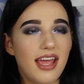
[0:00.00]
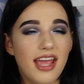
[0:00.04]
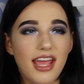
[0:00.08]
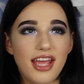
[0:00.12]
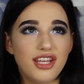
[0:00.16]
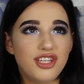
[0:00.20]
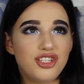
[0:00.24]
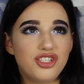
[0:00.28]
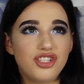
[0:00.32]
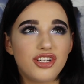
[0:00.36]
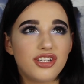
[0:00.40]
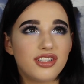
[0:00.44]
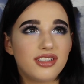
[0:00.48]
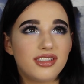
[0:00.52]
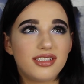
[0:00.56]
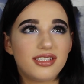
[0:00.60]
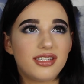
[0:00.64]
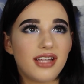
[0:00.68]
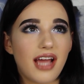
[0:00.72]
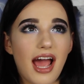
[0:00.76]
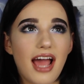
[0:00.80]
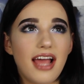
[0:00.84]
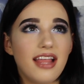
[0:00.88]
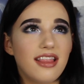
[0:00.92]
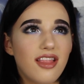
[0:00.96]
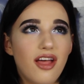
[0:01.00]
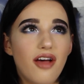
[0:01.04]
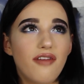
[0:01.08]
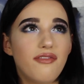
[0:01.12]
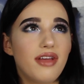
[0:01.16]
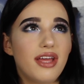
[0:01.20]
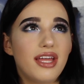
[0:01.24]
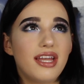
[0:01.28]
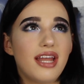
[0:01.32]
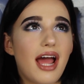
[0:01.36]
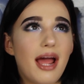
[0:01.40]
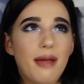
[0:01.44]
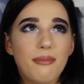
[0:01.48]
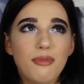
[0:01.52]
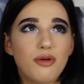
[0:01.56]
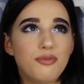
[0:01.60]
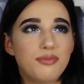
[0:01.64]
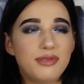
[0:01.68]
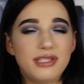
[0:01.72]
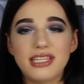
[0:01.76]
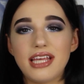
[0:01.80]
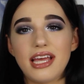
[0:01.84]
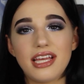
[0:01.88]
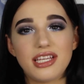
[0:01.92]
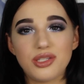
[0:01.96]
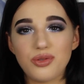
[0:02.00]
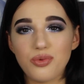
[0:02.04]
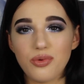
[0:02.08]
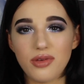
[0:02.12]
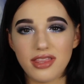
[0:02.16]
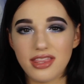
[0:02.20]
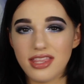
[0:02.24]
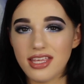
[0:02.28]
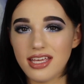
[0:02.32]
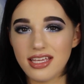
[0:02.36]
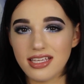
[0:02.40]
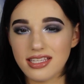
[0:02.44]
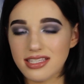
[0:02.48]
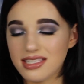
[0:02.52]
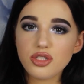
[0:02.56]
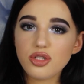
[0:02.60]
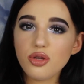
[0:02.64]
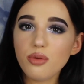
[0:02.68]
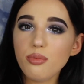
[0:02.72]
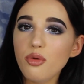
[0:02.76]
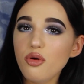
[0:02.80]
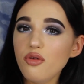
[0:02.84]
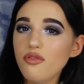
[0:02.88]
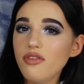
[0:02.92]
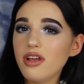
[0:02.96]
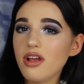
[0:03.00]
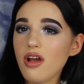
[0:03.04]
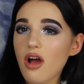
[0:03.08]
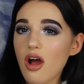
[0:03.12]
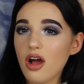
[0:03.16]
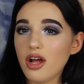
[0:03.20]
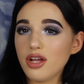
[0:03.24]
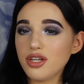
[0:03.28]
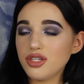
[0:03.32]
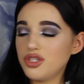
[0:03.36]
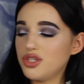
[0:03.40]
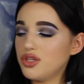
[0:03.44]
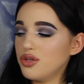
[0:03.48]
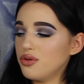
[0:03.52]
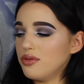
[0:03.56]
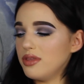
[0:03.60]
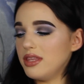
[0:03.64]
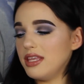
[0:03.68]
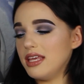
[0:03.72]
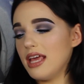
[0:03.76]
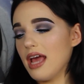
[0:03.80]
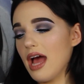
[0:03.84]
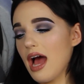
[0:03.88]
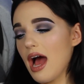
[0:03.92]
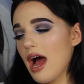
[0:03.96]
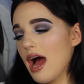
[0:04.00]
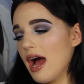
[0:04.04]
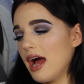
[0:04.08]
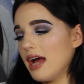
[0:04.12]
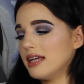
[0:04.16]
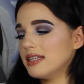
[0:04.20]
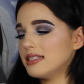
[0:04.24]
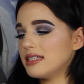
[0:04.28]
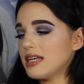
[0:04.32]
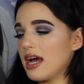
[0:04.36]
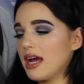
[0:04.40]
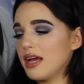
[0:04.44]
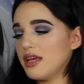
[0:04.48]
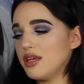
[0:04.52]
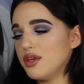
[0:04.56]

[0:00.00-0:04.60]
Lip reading: I love it. I'm obsessed with this. So moving on to the eyes, I